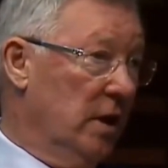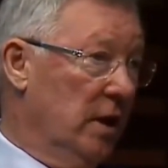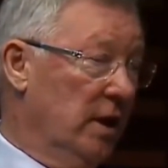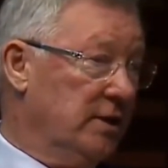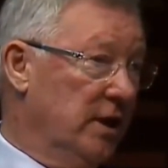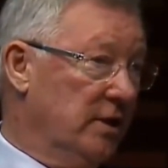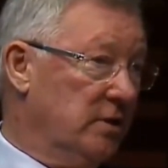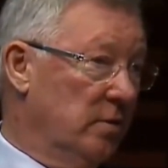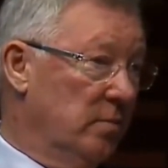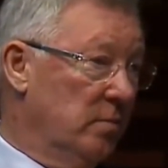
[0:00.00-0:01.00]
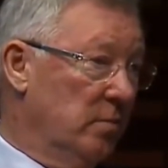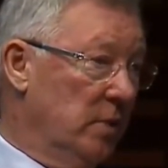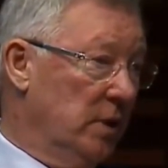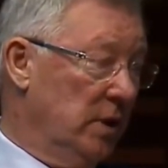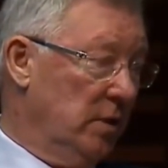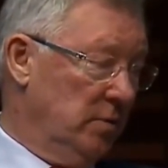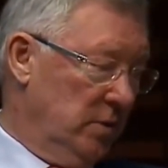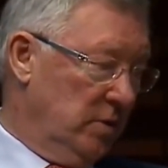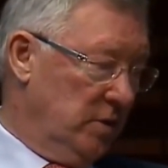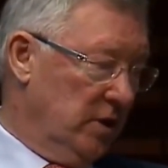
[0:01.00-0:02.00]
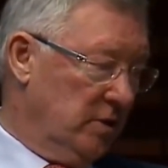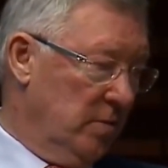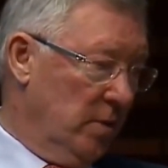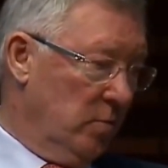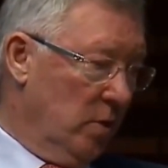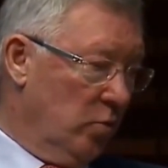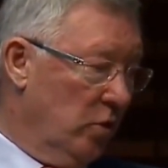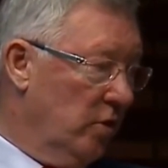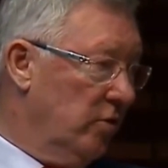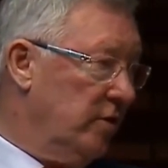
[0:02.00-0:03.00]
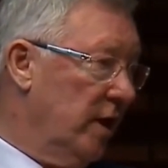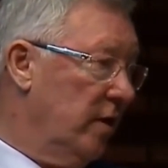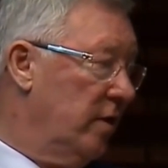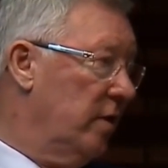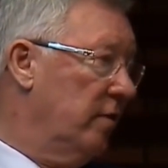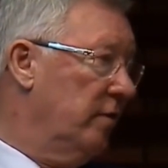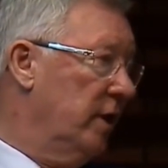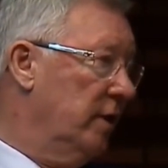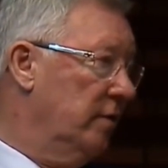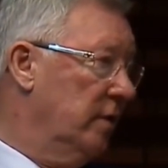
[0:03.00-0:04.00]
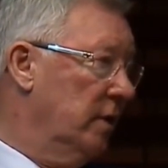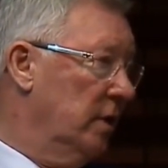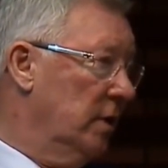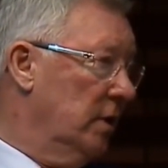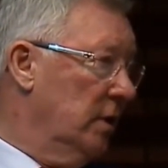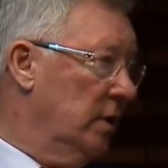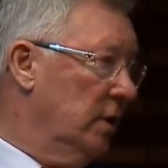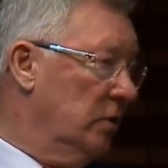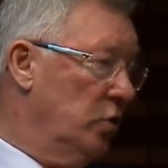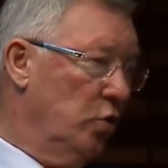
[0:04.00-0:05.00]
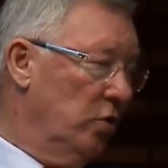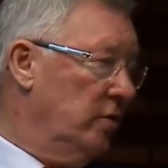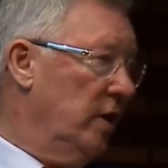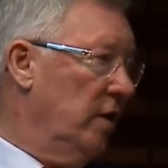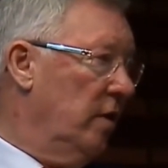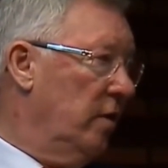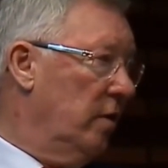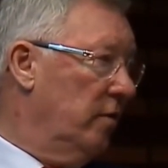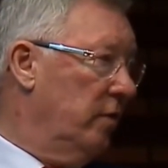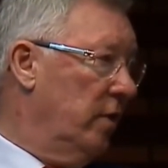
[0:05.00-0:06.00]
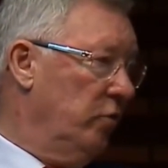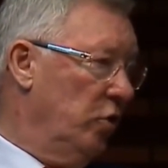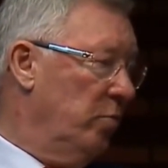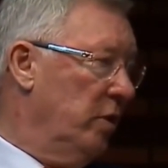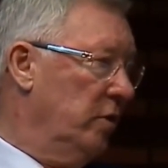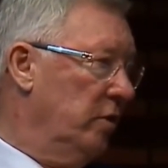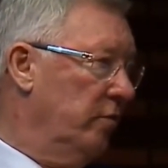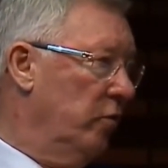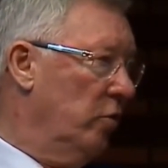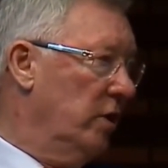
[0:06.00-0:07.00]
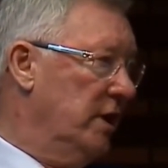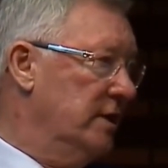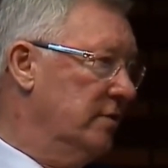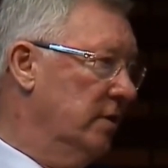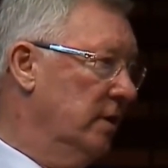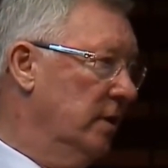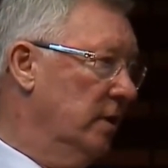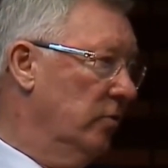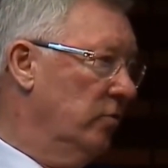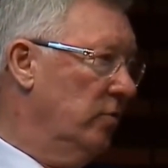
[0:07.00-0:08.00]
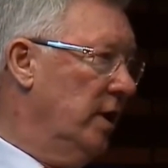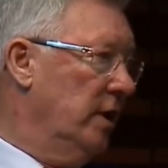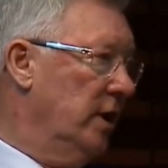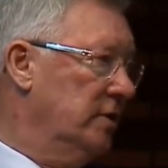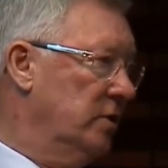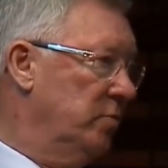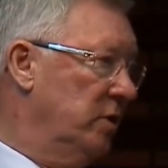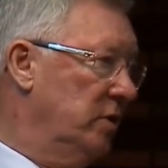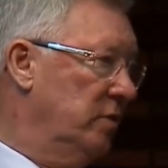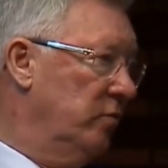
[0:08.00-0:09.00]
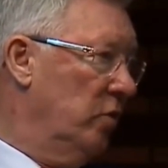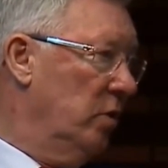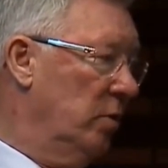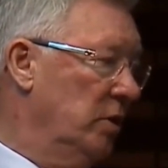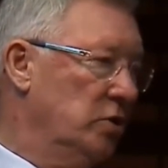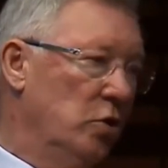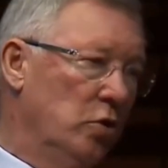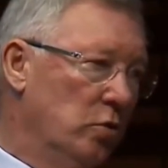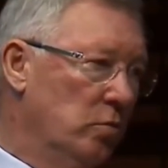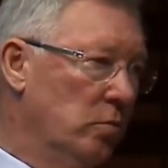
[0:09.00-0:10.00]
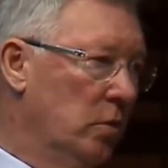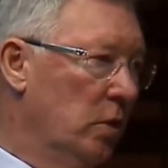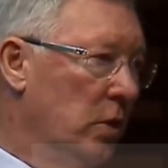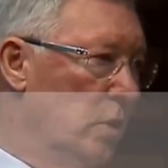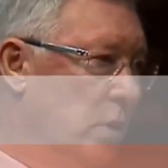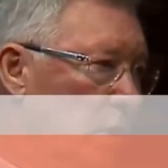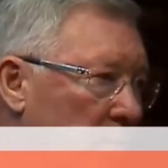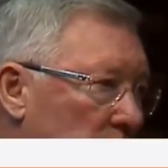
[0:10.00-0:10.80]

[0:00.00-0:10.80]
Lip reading: And I says to him, he says to me, I'm going to retire at 35. I said, you're not retiring at 35. You can play to your 40 easily. Ryan Giggs has played to his 41. He said, no, I'm